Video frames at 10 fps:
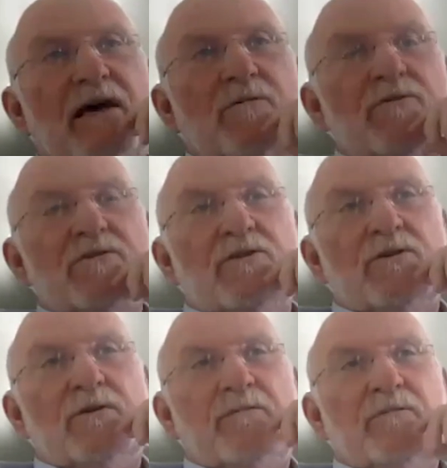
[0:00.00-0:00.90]
was
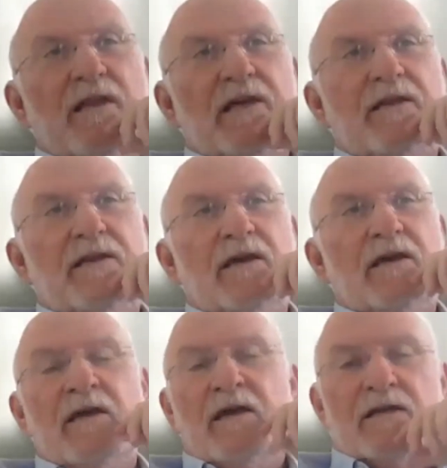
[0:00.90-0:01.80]
doing related
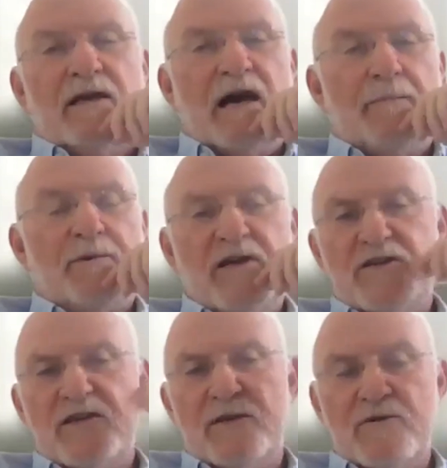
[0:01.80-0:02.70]
to
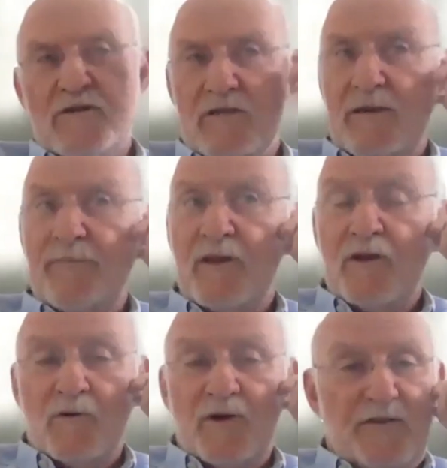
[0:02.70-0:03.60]
comprehension, it was the
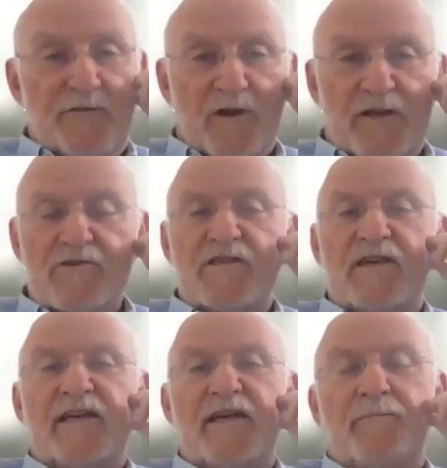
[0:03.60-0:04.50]
Reading for
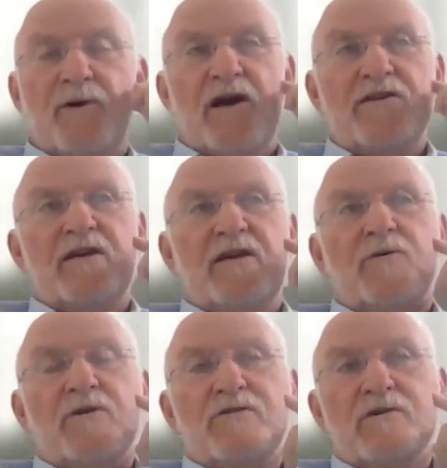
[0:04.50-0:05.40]
Understanding project,
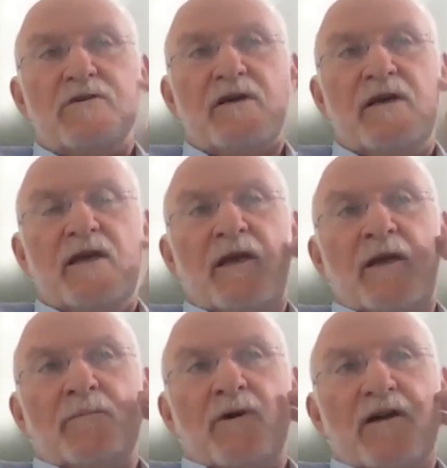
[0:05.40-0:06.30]
which was a
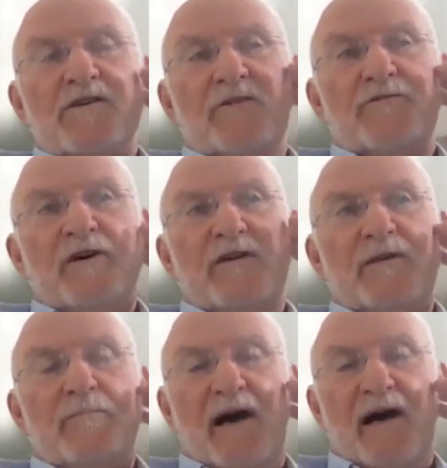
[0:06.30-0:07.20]
project
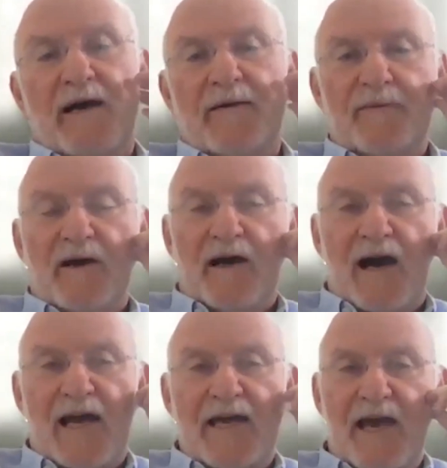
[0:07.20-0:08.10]
funded by
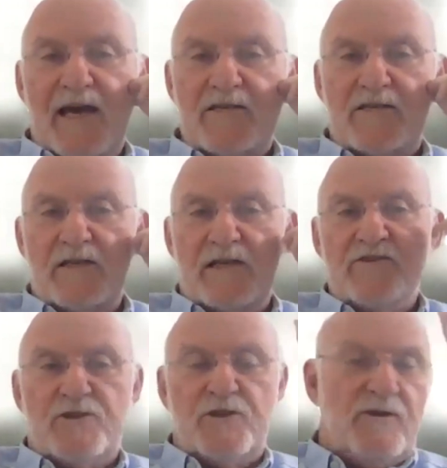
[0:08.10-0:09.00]
IES,
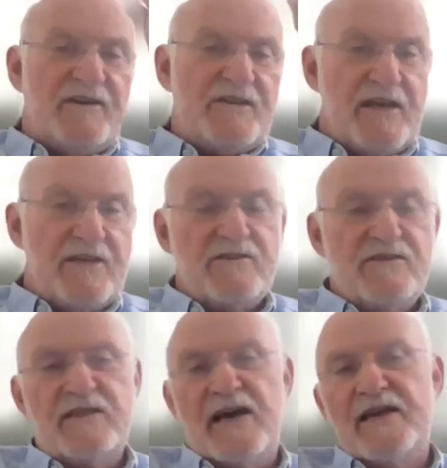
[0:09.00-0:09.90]
Institute of Education
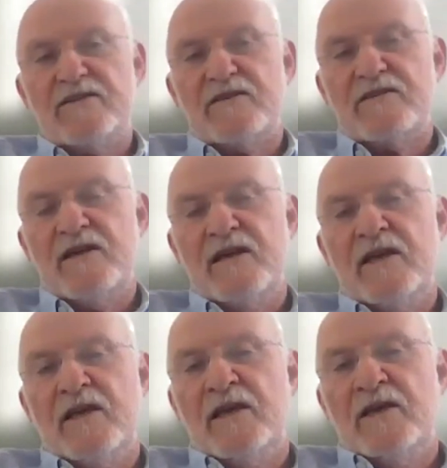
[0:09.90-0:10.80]
Sciences,
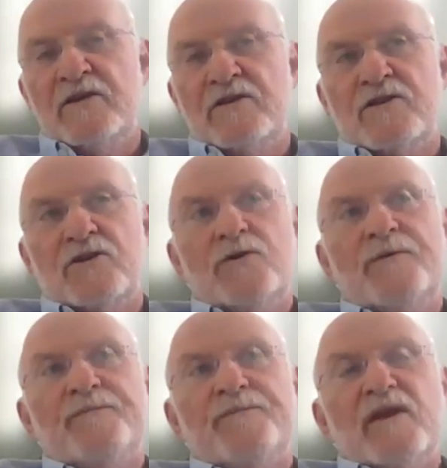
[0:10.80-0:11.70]
to